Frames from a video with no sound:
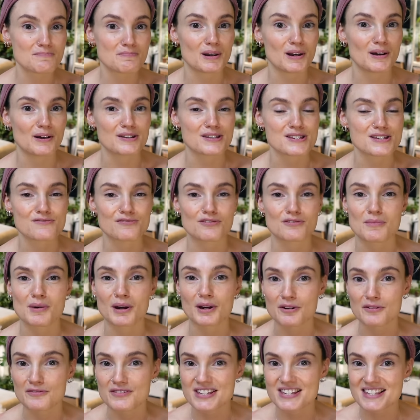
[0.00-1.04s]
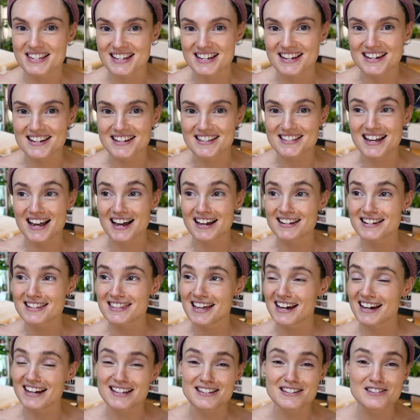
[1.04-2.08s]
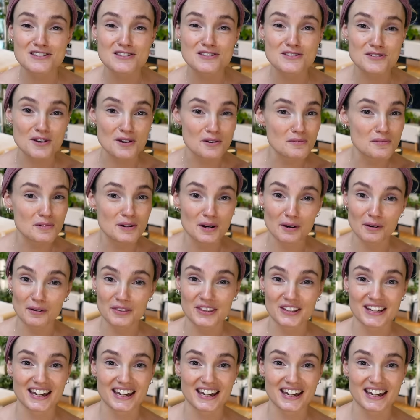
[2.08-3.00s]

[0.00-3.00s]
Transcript: plants from overseas, and that is so not the